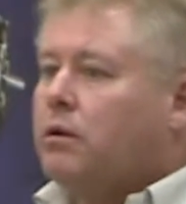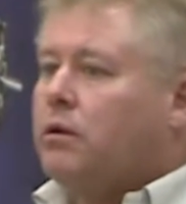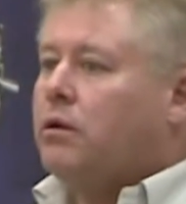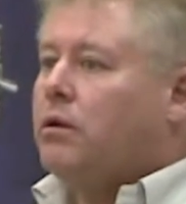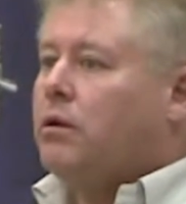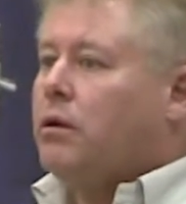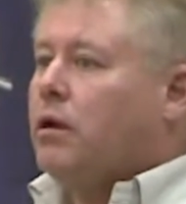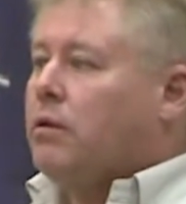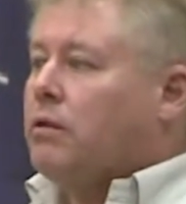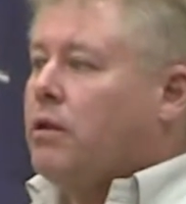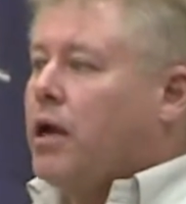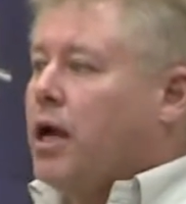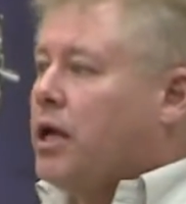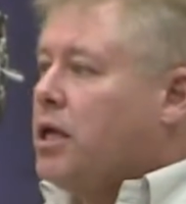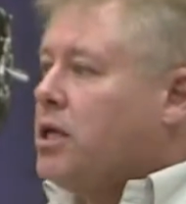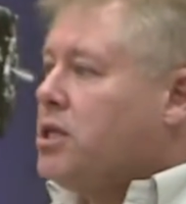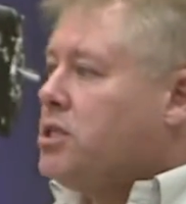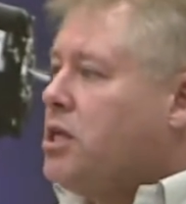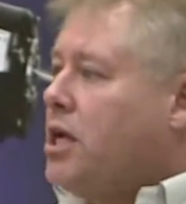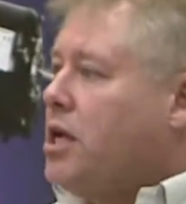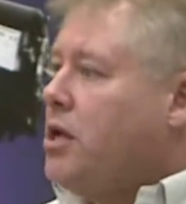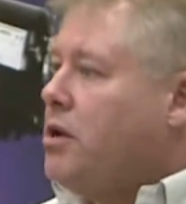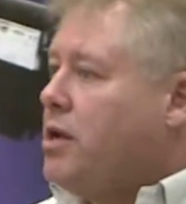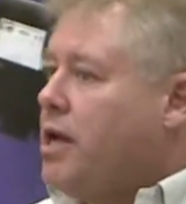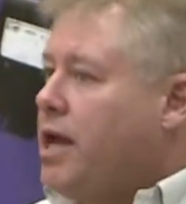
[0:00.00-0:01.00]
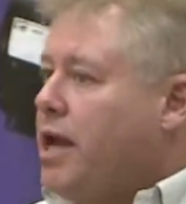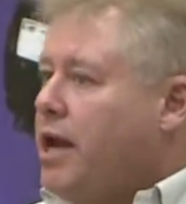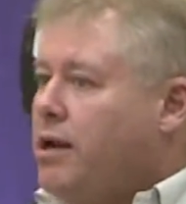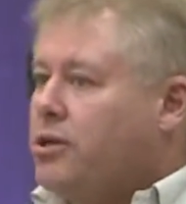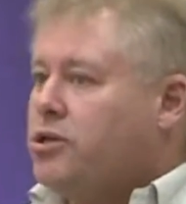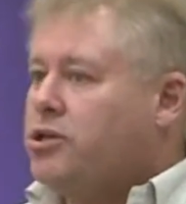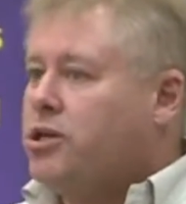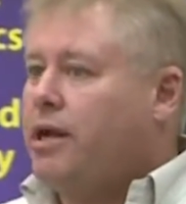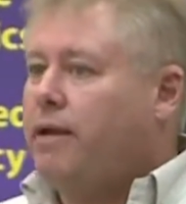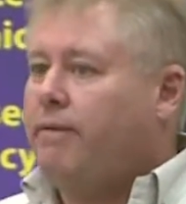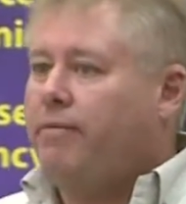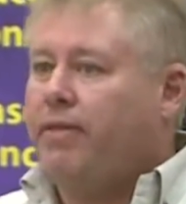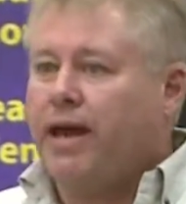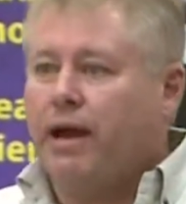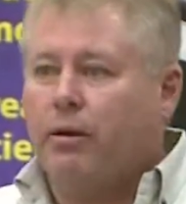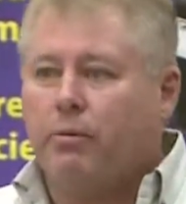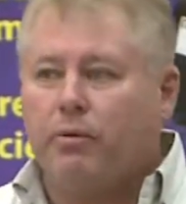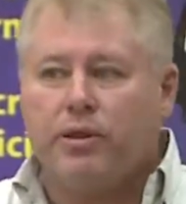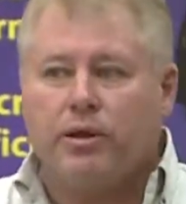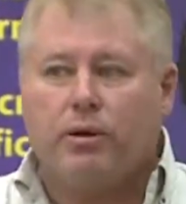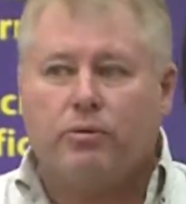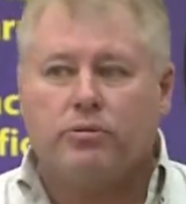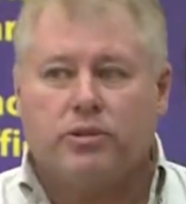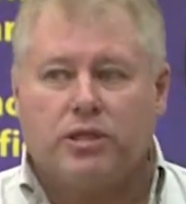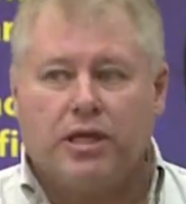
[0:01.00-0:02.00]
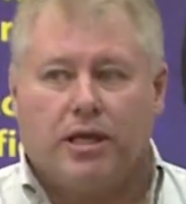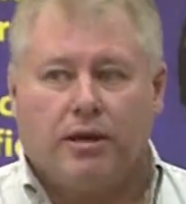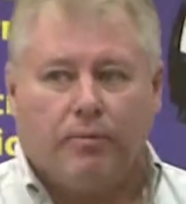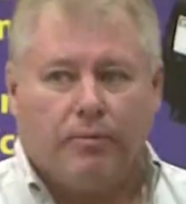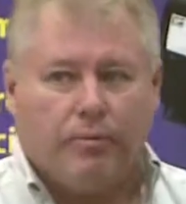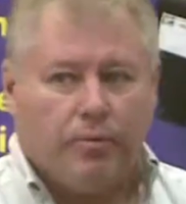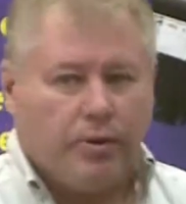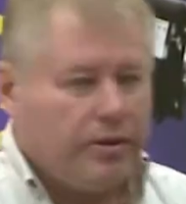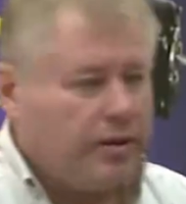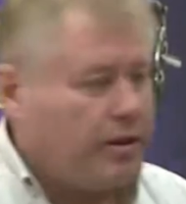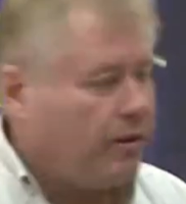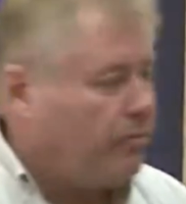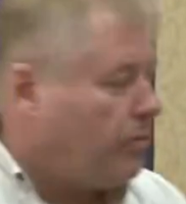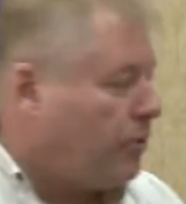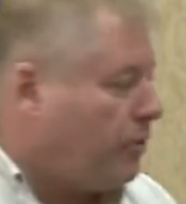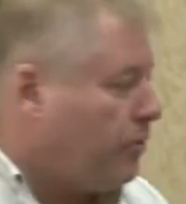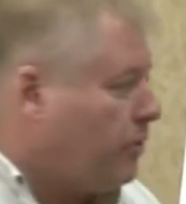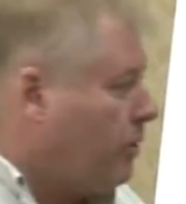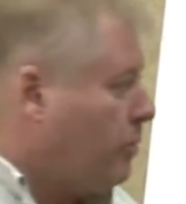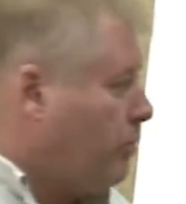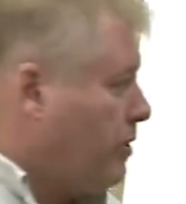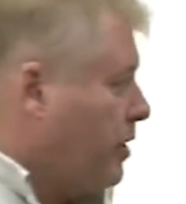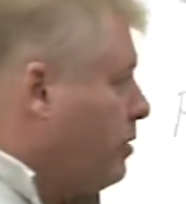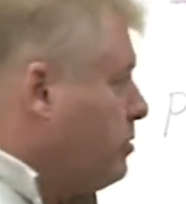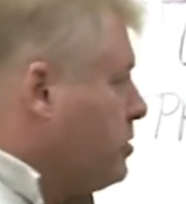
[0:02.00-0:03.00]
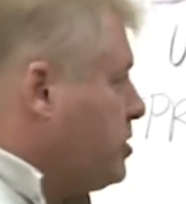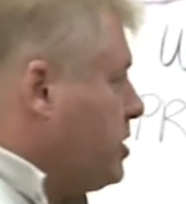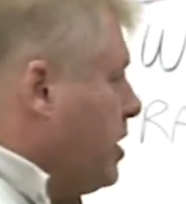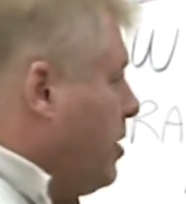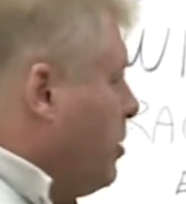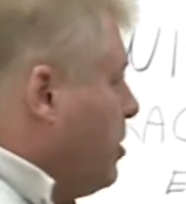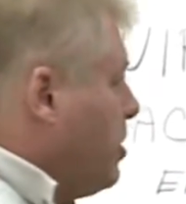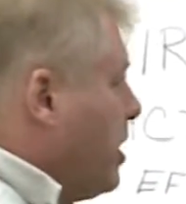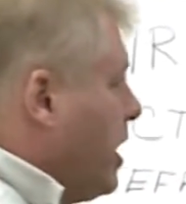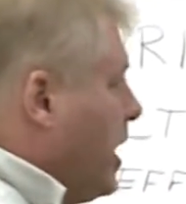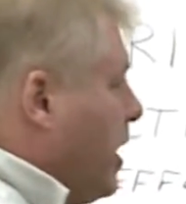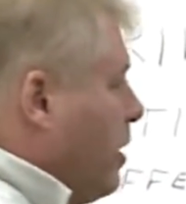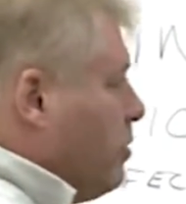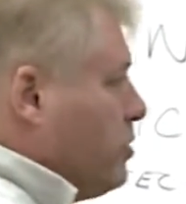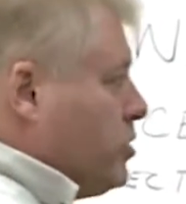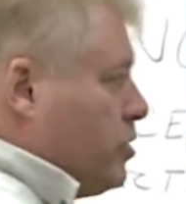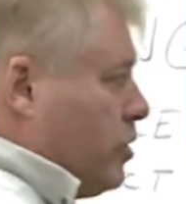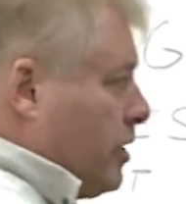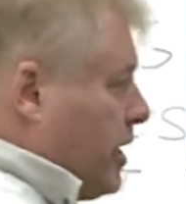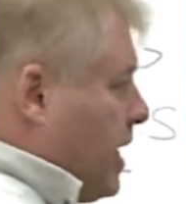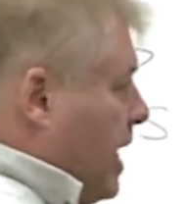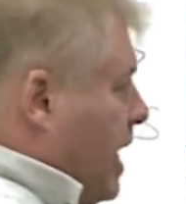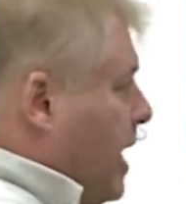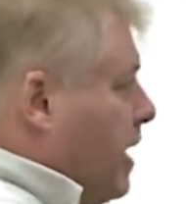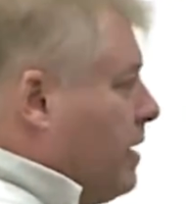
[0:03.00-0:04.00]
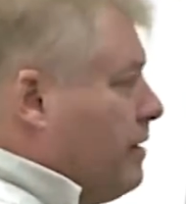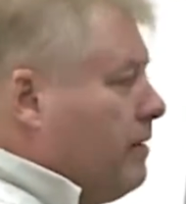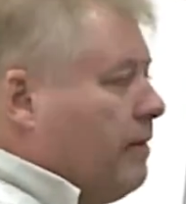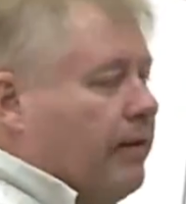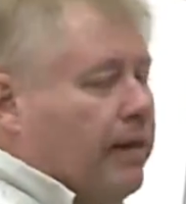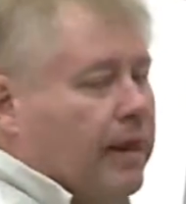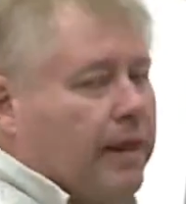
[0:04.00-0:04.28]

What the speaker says: I'm not going to say you can't achieve that without Zener diodes. You can.